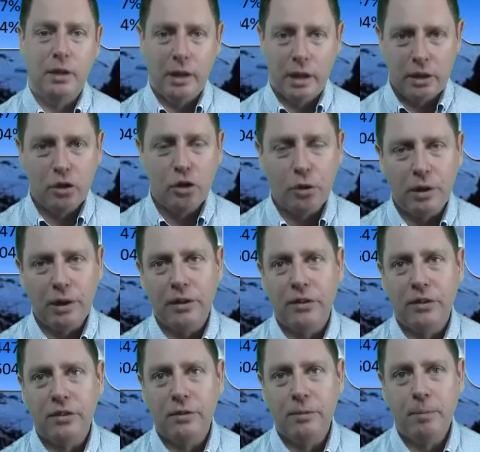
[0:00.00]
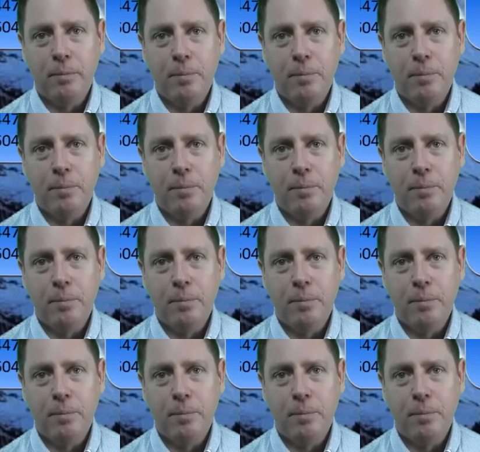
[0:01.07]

increase.